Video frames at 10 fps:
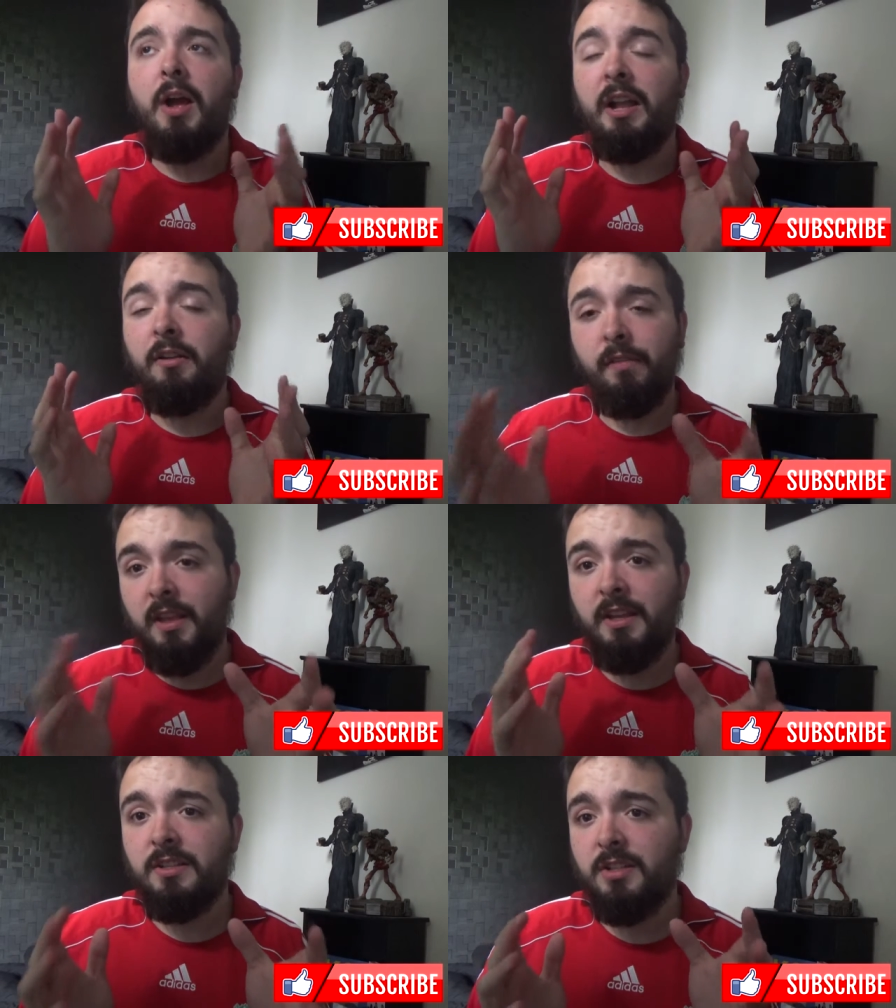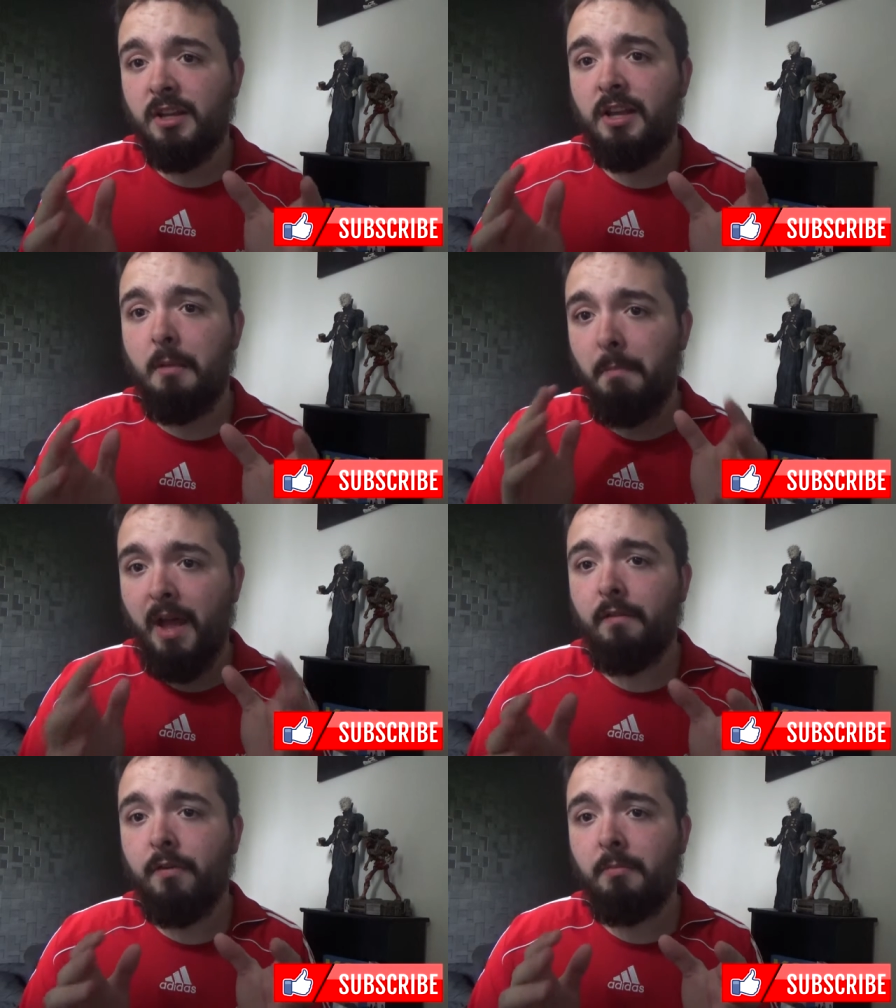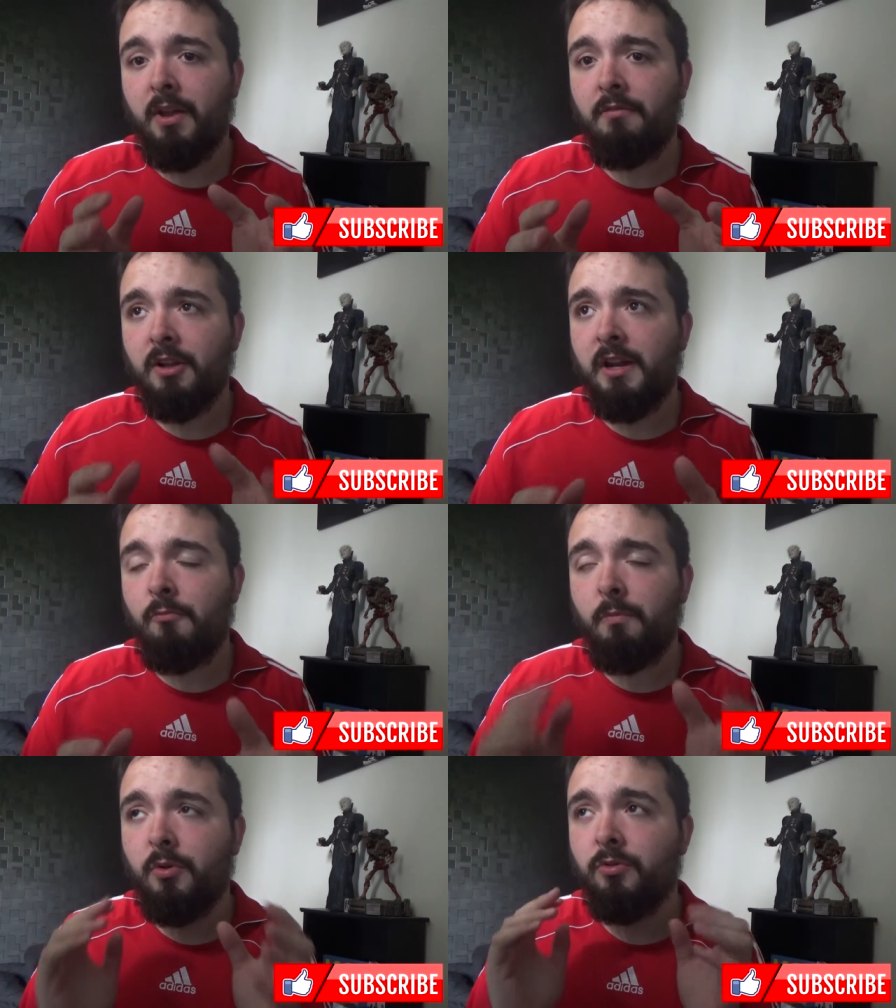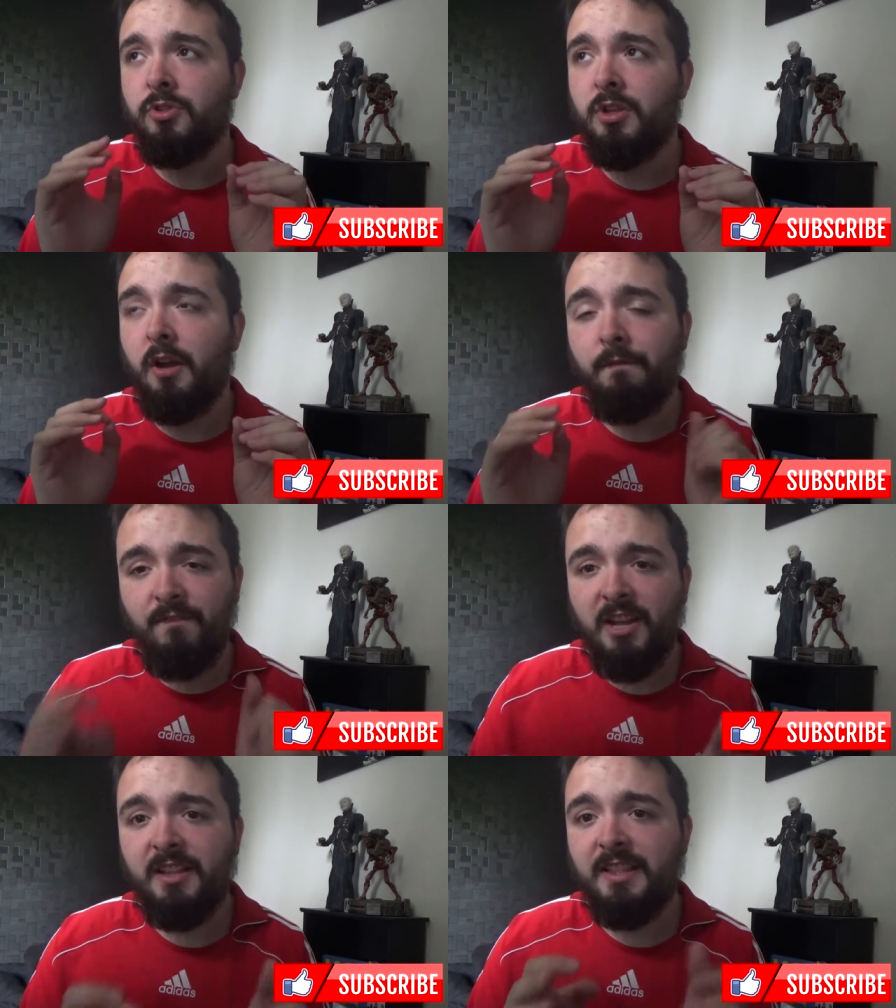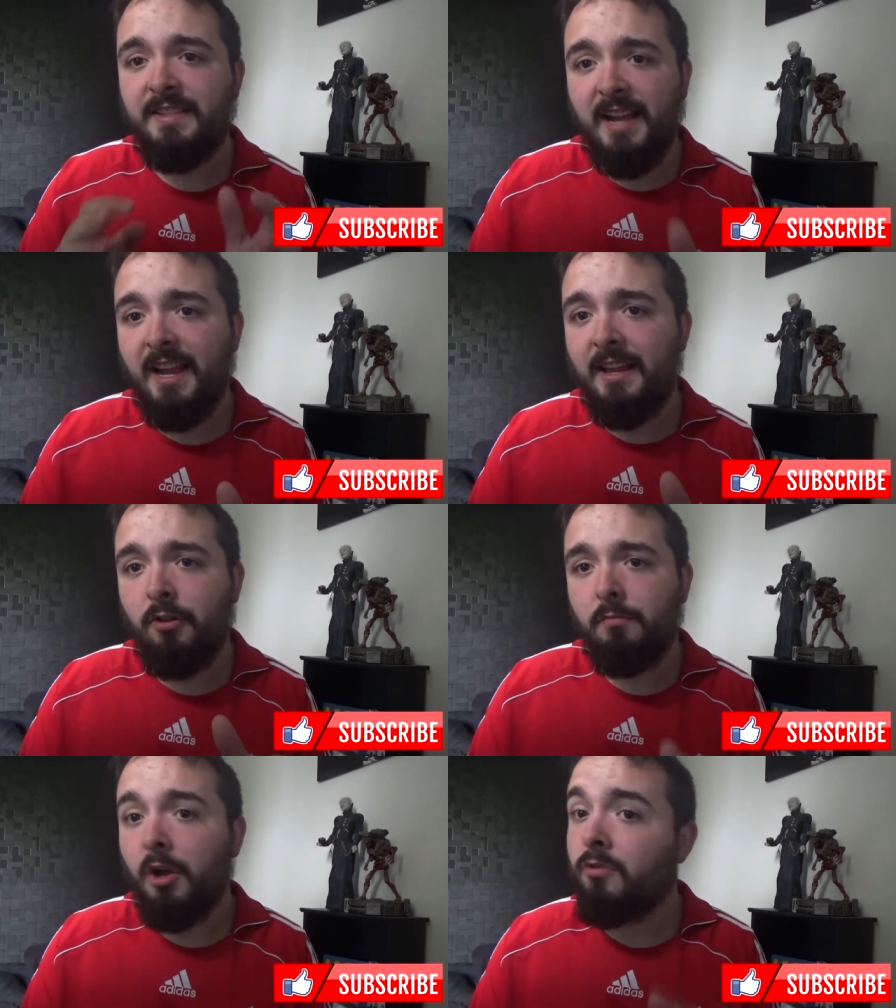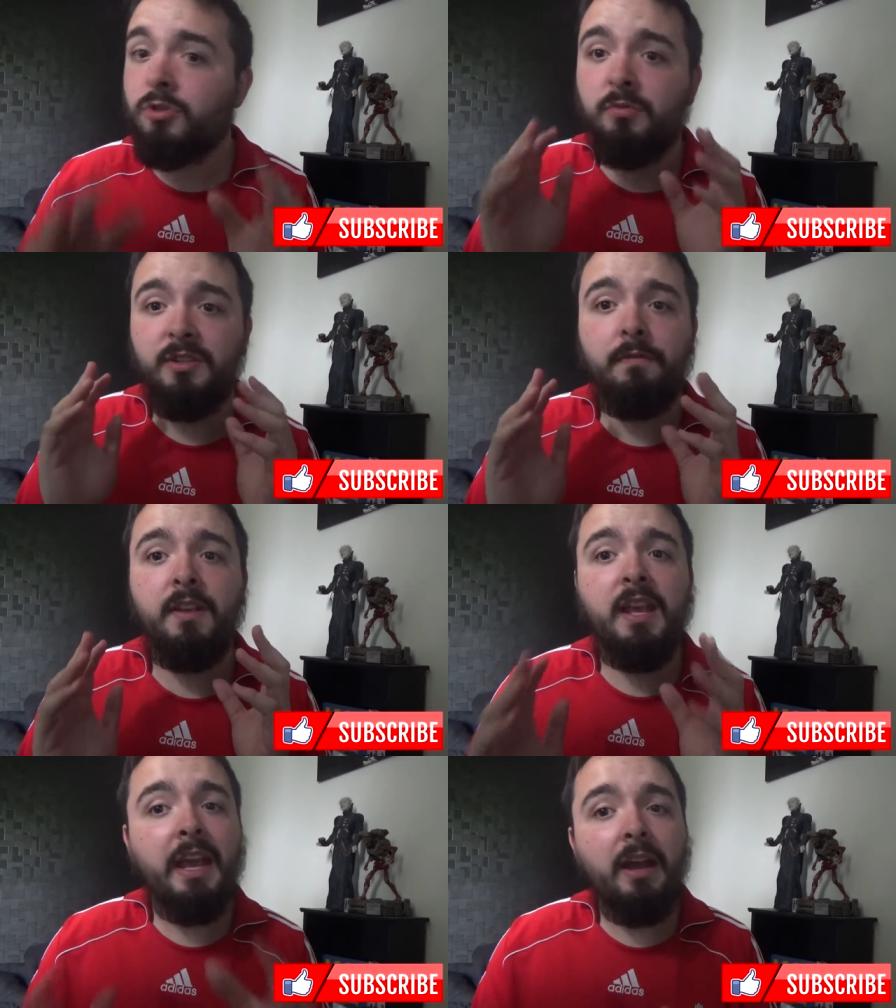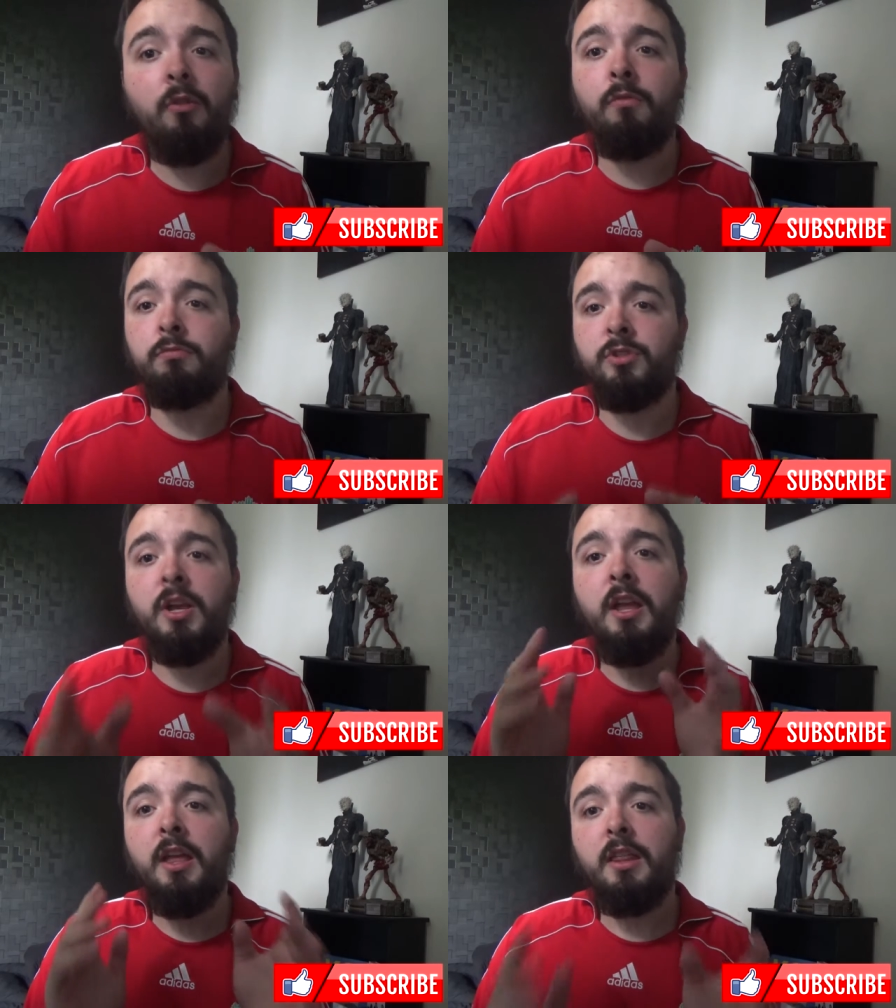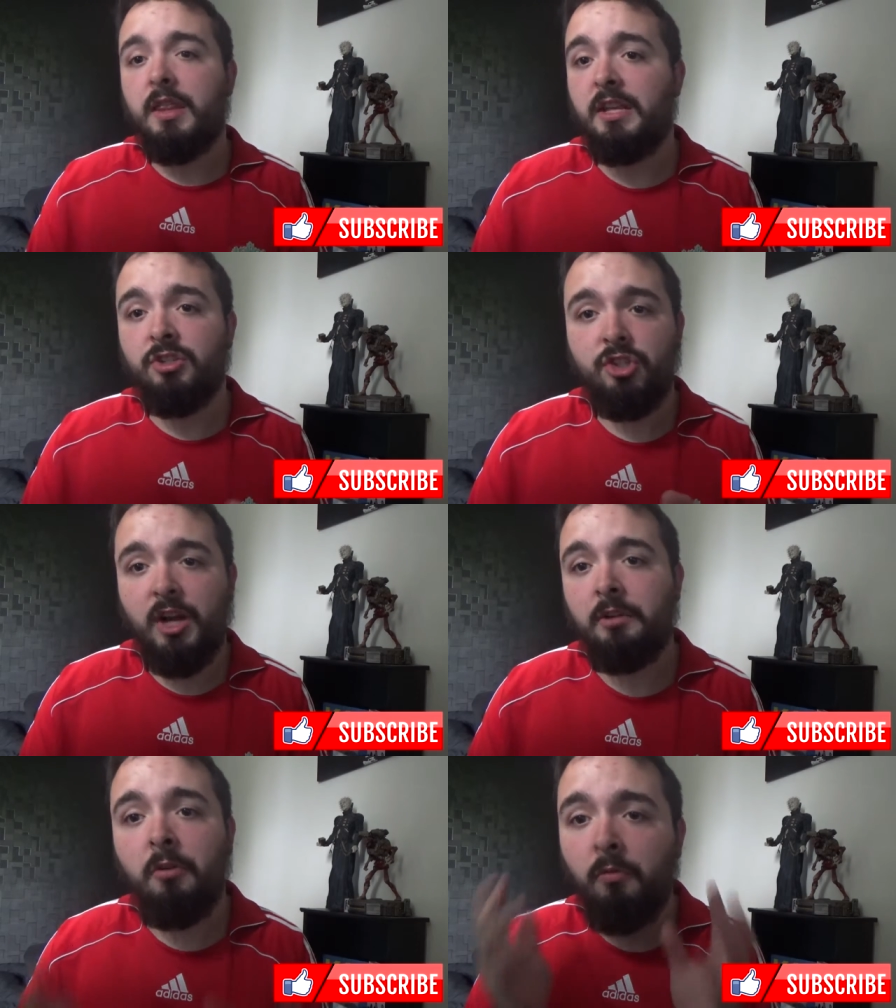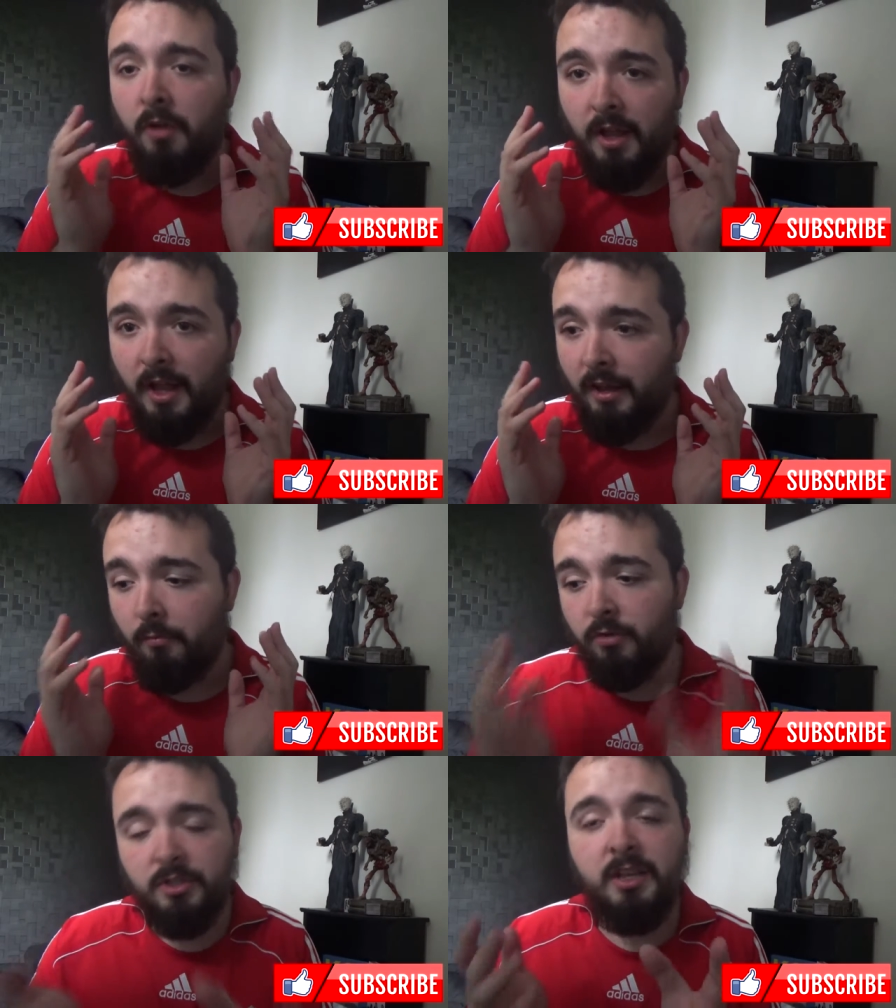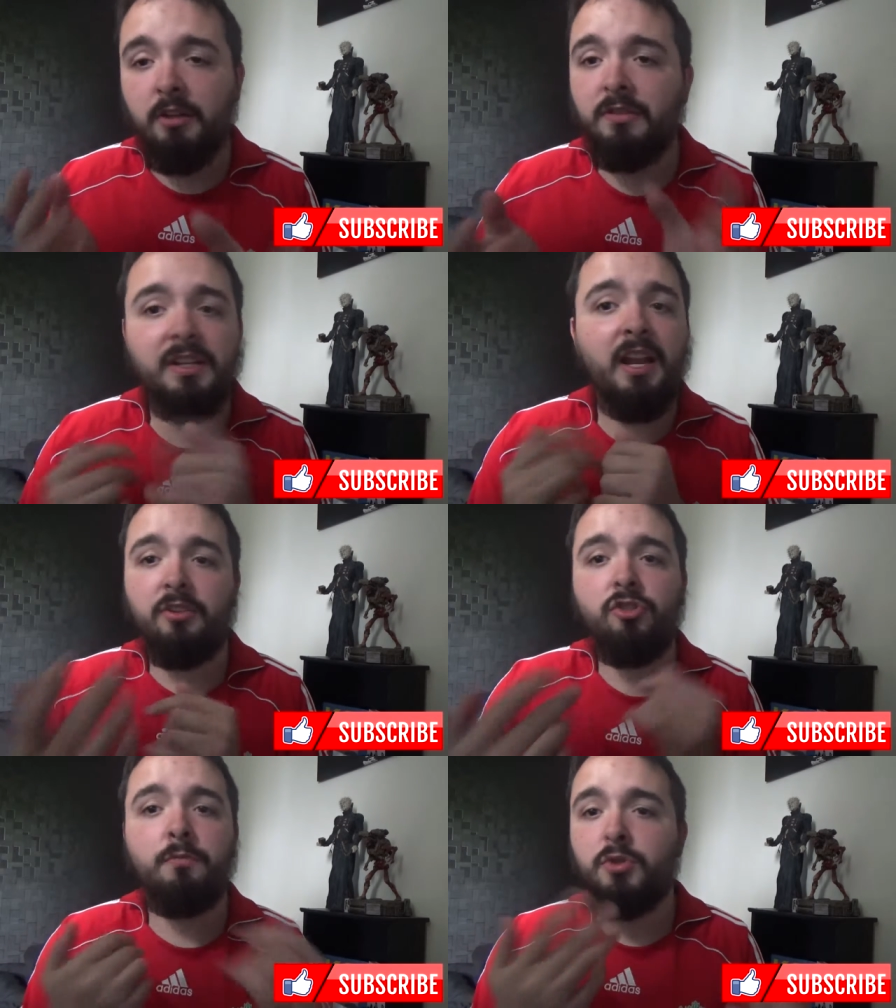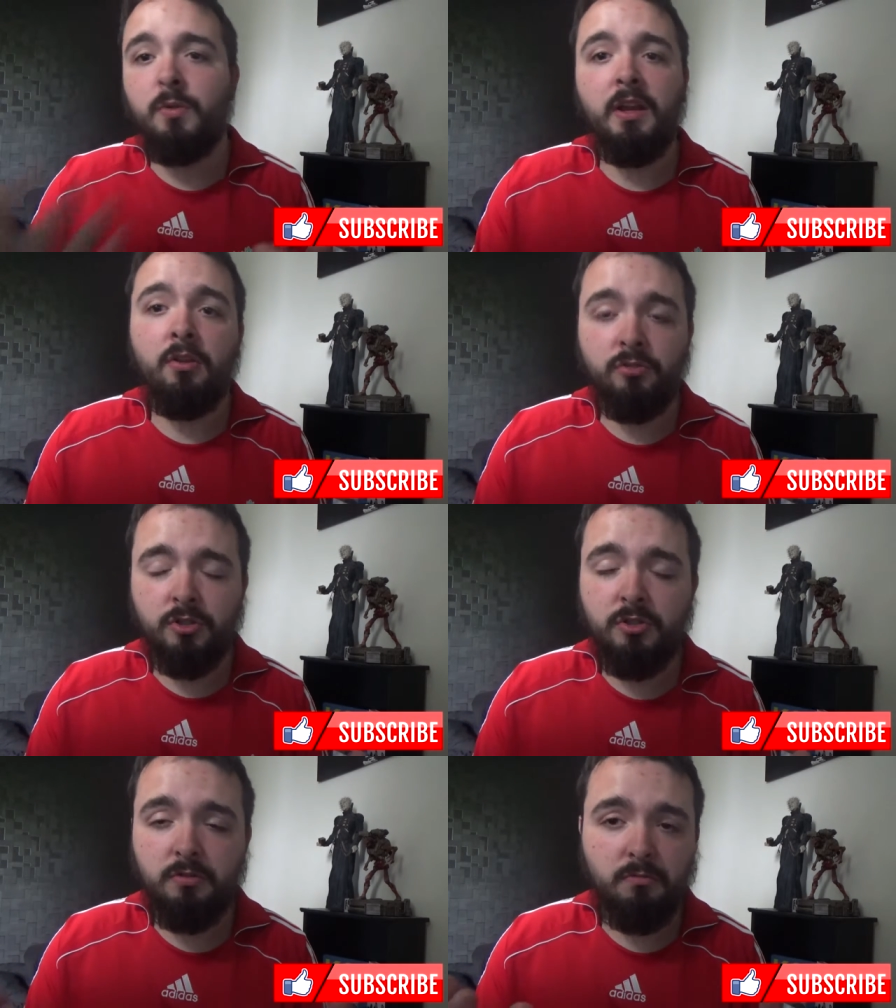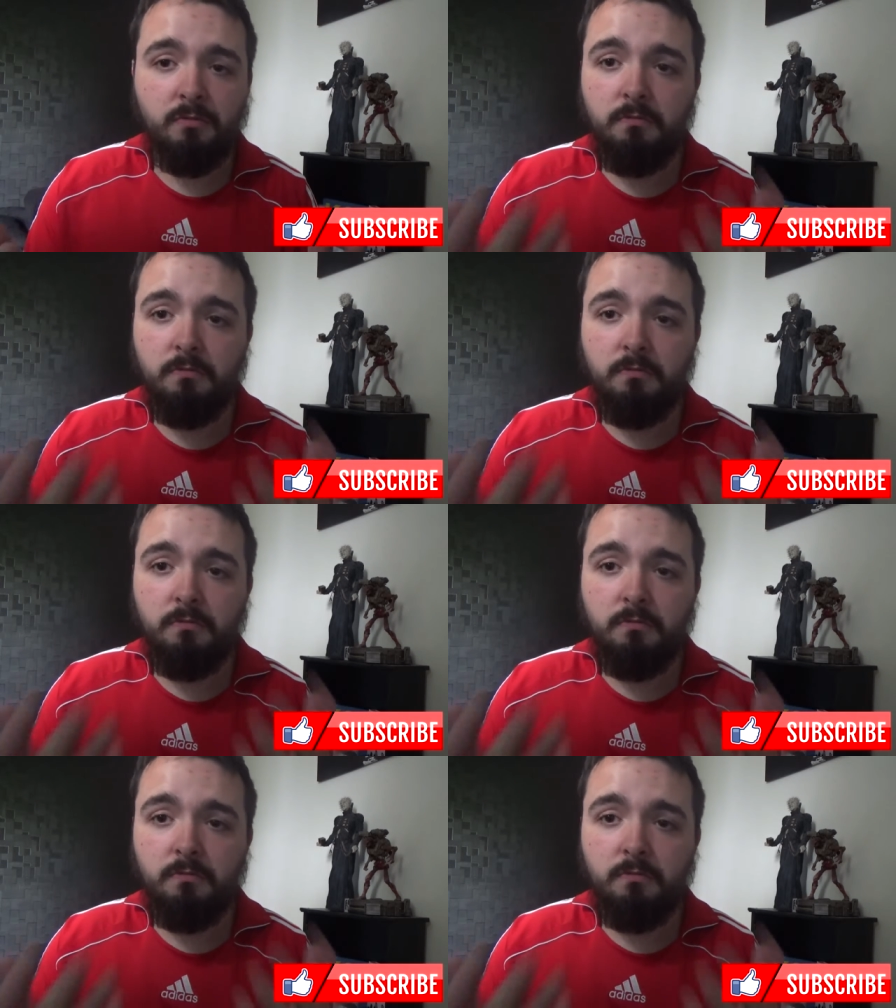And I think it's going to get better from here on out because I think the daily uploads would have killed this channel and it would have killed the connection between us,